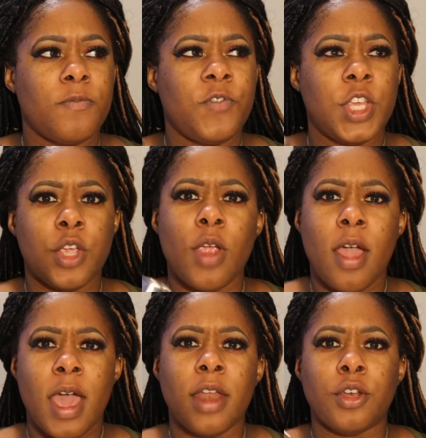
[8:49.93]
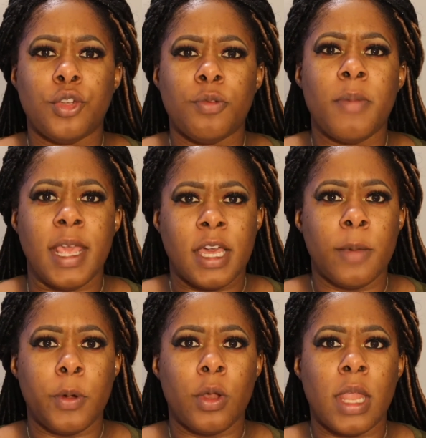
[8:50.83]
figure out how to do
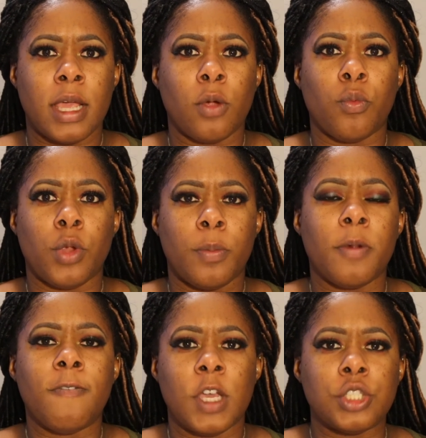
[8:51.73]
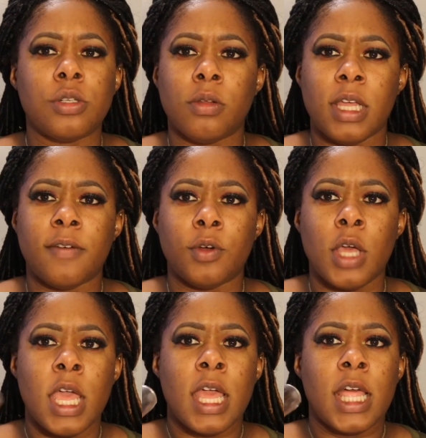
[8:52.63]
makeup on like a real professional level
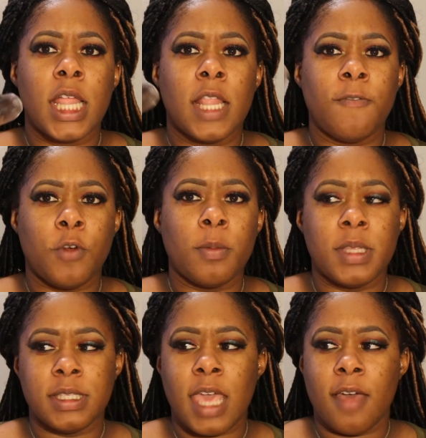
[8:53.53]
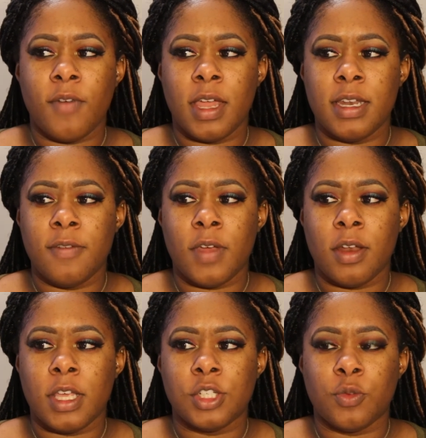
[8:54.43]
from this Kat Von D
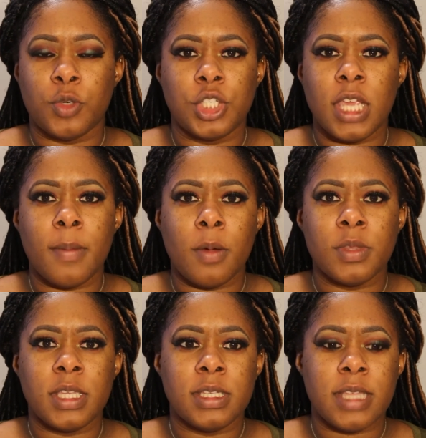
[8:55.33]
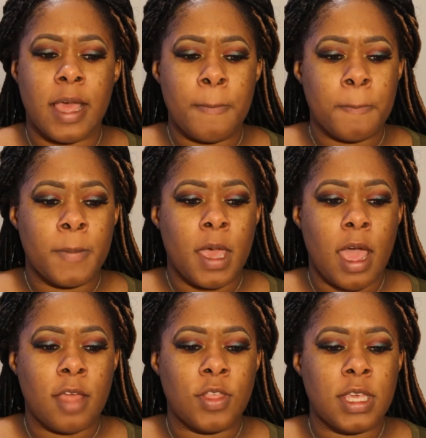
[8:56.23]
foundation. When she came out with this,
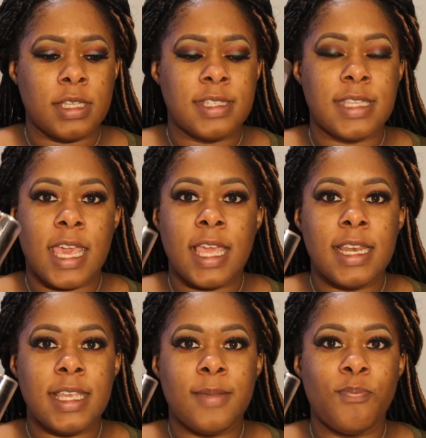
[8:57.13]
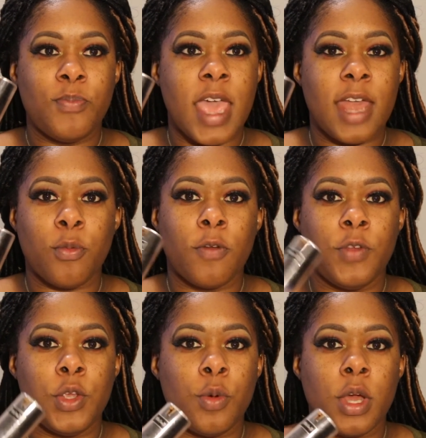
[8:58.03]
I think Sandy had a
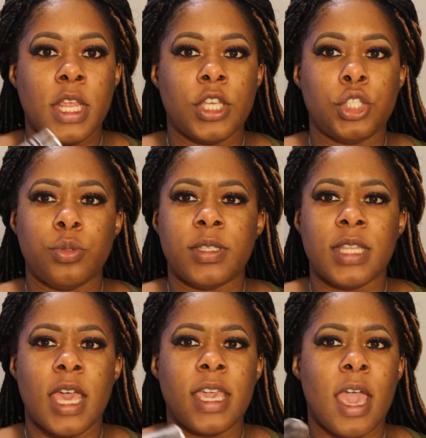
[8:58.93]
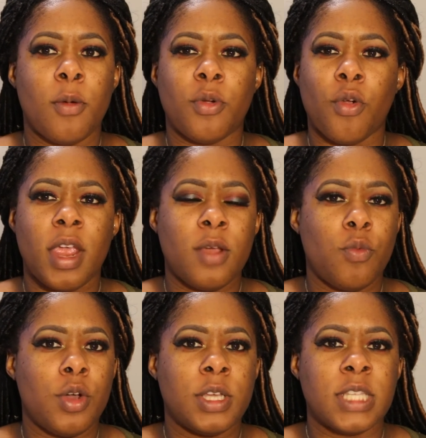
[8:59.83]
review on it, and she was like how great it
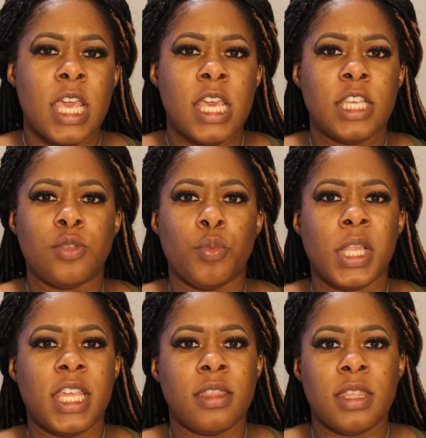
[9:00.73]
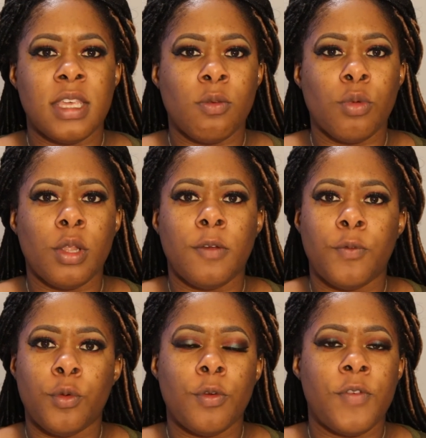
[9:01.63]
was. It's really thick, really
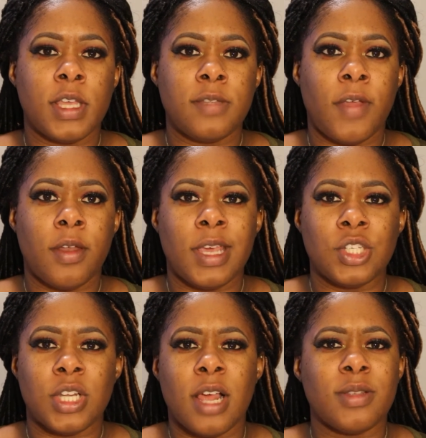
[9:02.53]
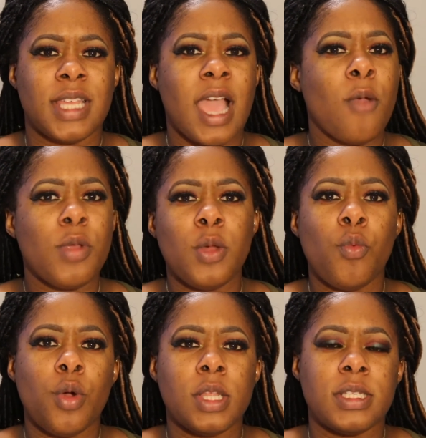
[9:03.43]
full face foundation. I was like, I really
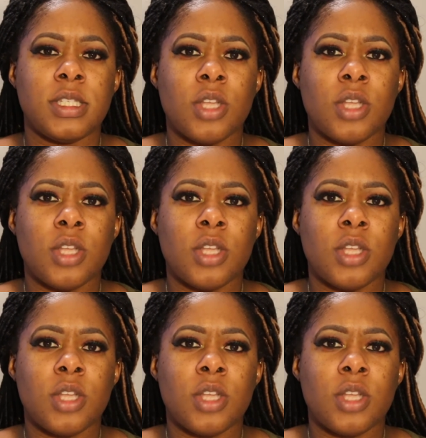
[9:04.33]
want to